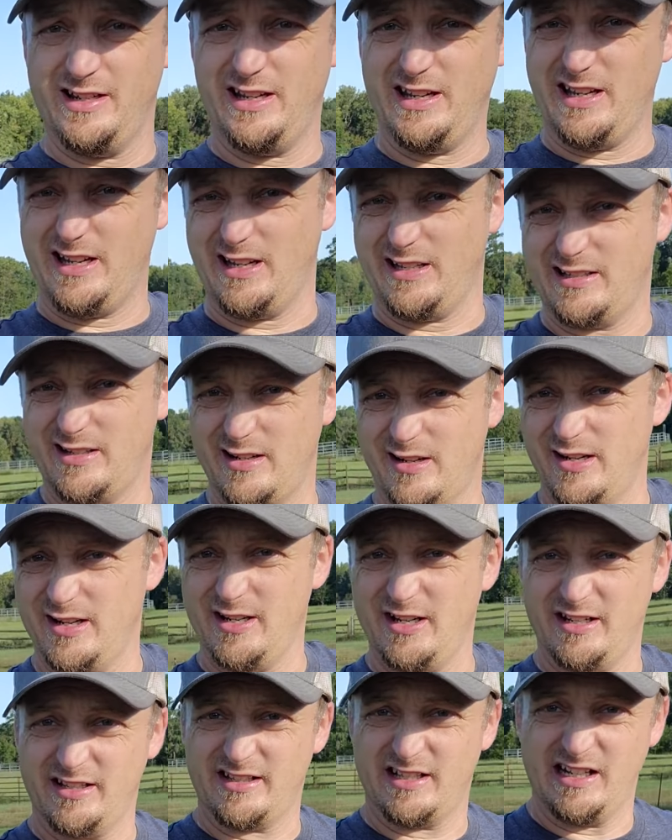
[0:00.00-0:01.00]
it gets
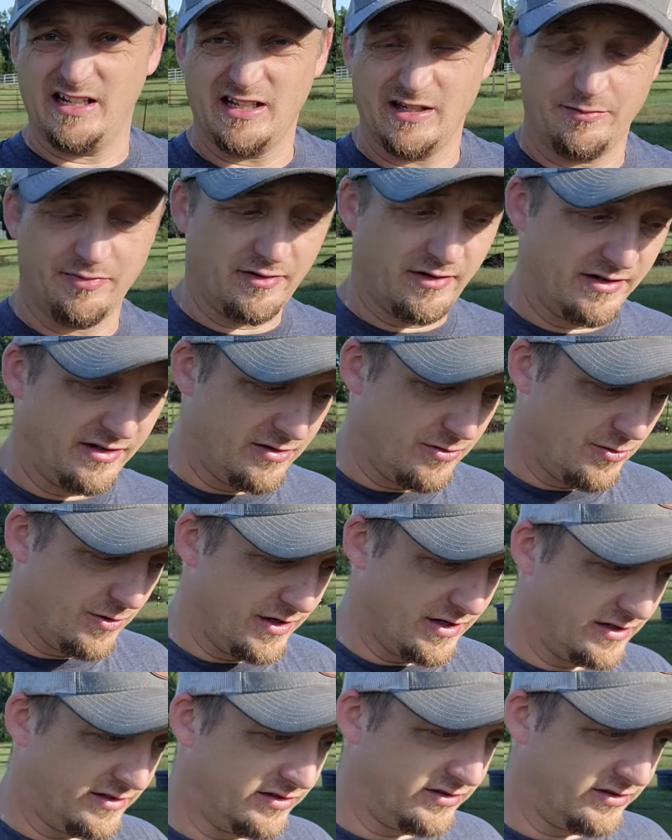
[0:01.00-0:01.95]
dirty and stinky pretty quick.